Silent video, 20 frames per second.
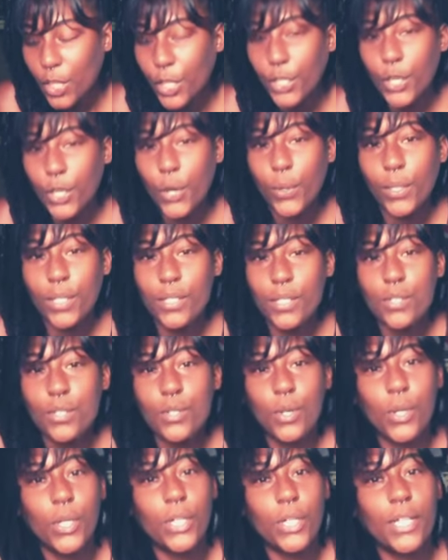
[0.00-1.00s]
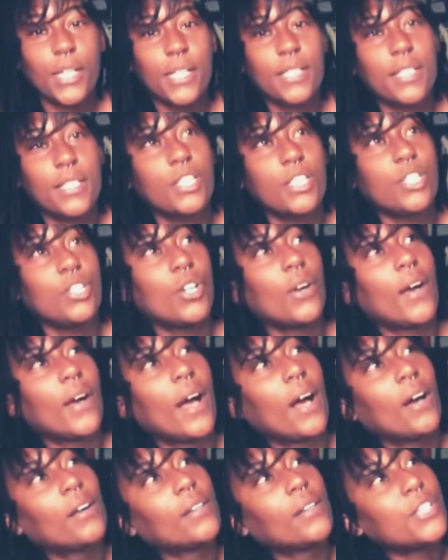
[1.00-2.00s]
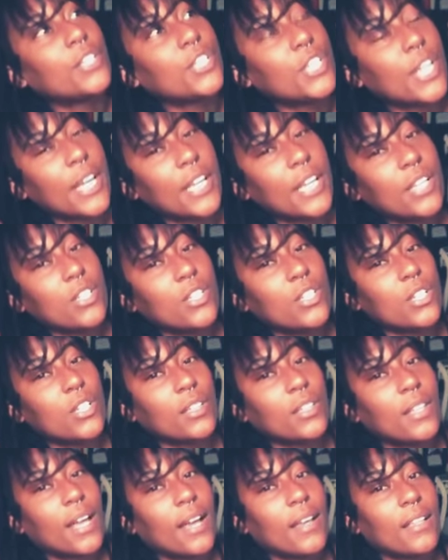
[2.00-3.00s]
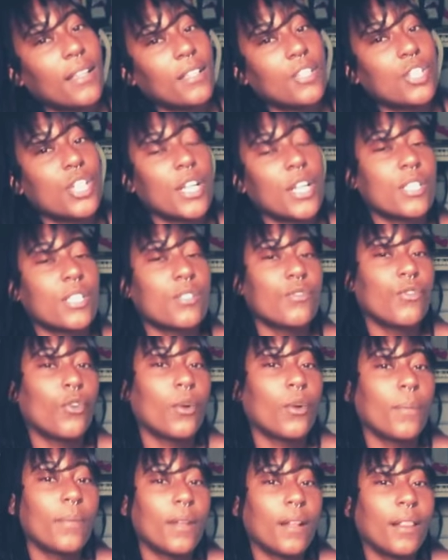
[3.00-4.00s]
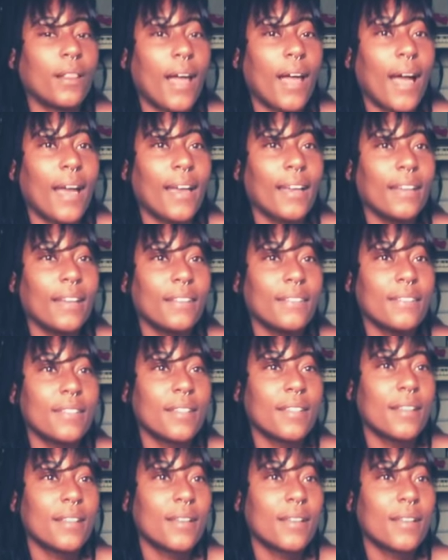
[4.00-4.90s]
yoga stories and you know how it changed their lives, it transformed their lives.